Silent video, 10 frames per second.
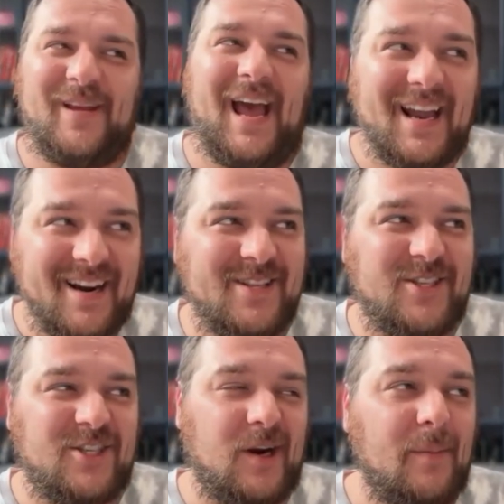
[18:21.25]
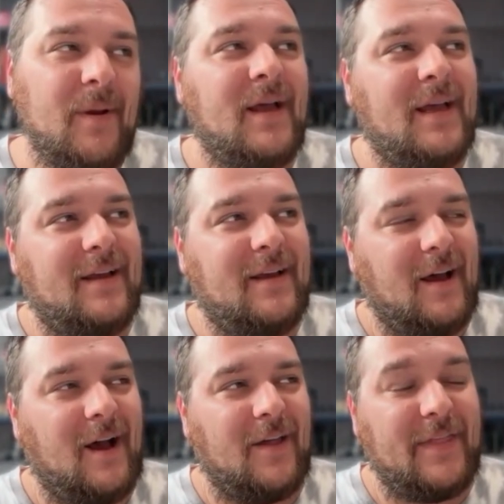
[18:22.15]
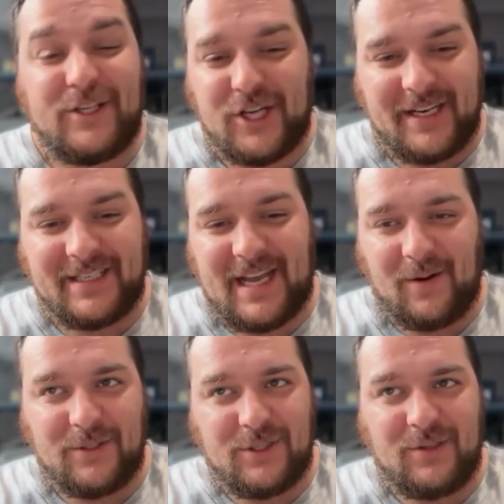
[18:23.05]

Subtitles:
We had an Instagram, they shut it down.